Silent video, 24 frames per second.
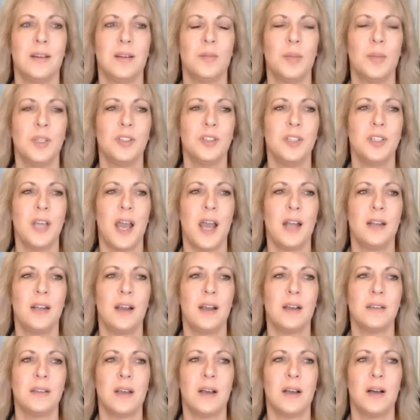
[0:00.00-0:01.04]
but she had
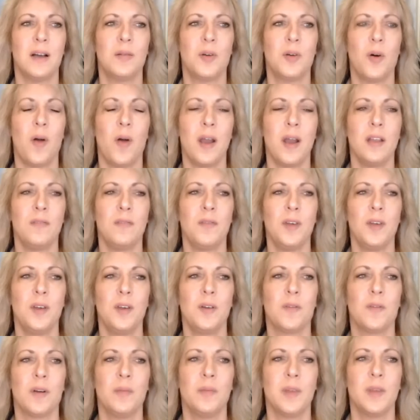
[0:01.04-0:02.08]
um, quite a
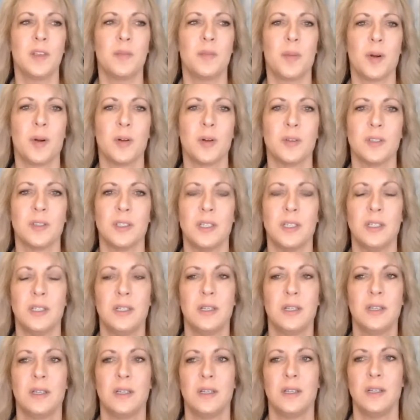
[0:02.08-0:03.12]
few from this person.
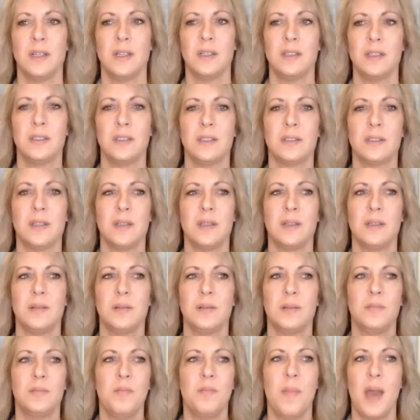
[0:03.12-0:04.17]
Just
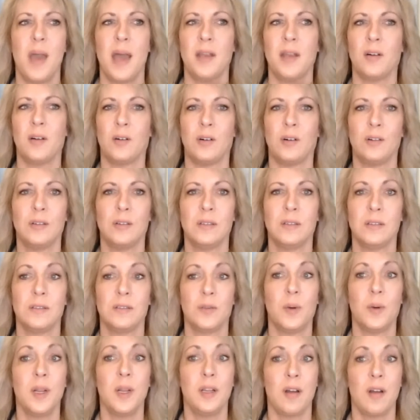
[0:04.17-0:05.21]
metal.
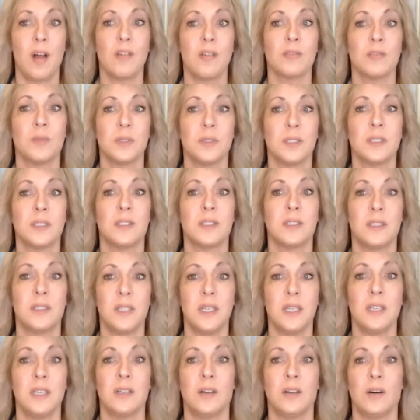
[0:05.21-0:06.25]
Twenty dollars was a
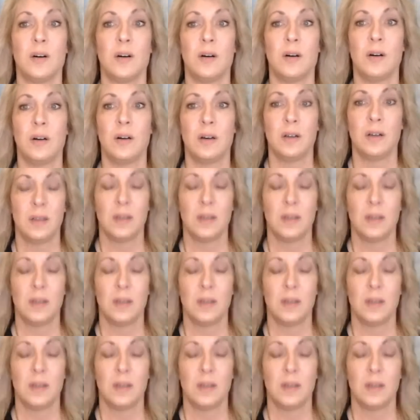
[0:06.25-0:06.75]
steal.